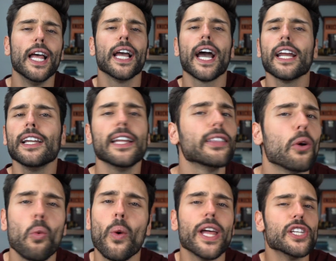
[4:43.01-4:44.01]
kind of like the
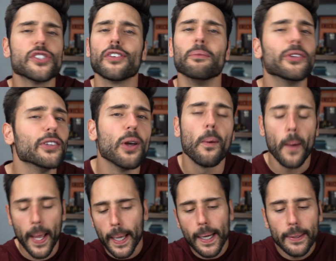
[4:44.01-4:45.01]
witch from Snow
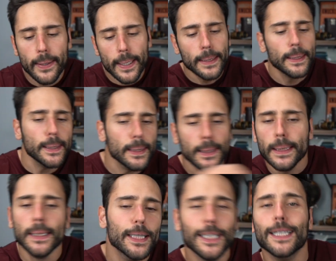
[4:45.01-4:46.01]
White, and I was like,
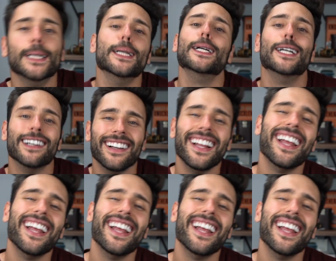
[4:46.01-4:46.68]
ugh.